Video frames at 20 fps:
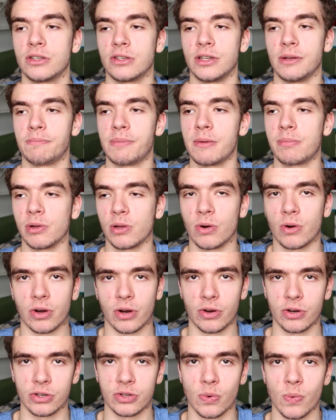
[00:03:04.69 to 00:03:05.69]
So the people who
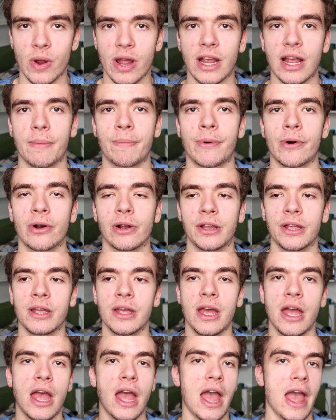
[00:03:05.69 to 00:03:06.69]
are going to wake up
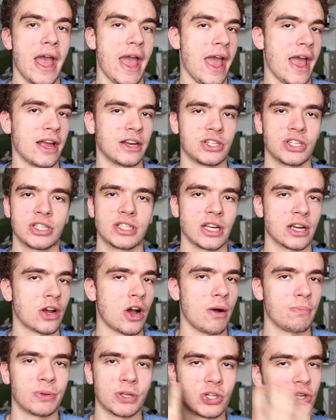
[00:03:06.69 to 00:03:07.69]
early and just
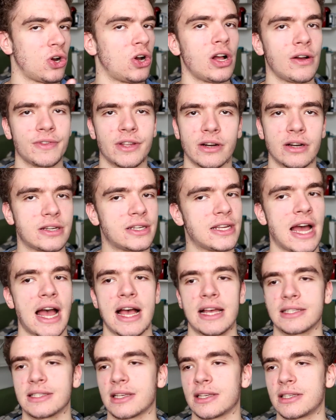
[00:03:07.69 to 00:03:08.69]
accomplish all of their
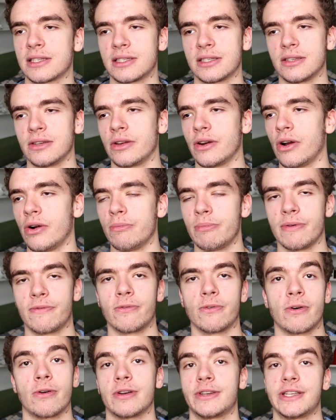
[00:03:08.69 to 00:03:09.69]
tasks,
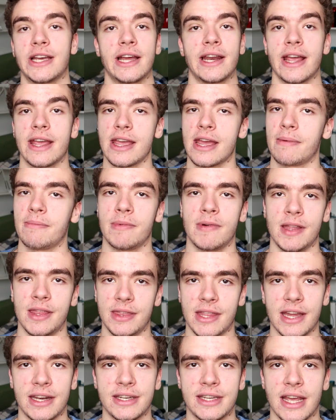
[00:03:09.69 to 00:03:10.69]
before 10 a.m.
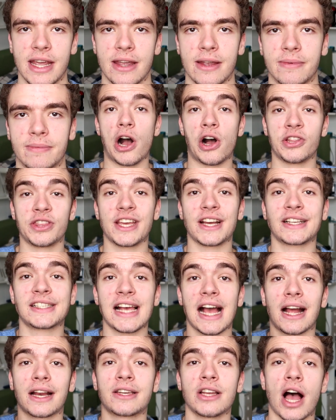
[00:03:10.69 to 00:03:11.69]
and that day. On the
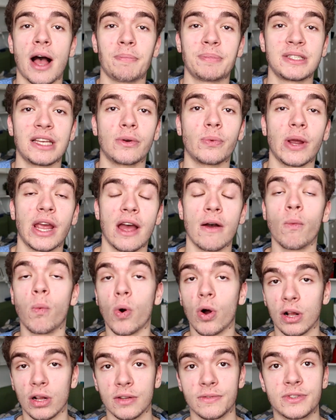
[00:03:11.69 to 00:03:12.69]
exact opposite, we
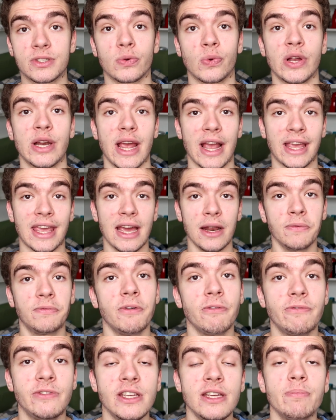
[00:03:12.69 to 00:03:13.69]
have wolves with, again,
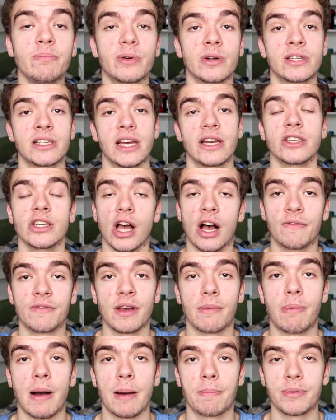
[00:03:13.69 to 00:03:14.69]
15%
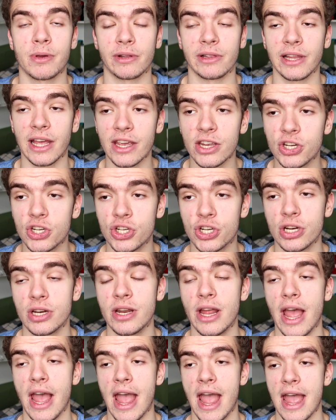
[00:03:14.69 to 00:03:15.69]
of the
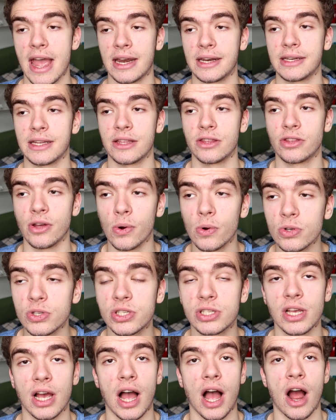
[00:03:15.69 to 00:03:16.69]
population, and
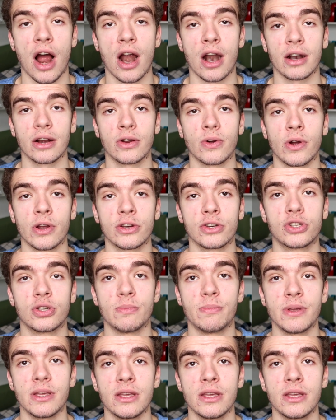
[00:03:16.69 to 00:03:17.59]
those are going to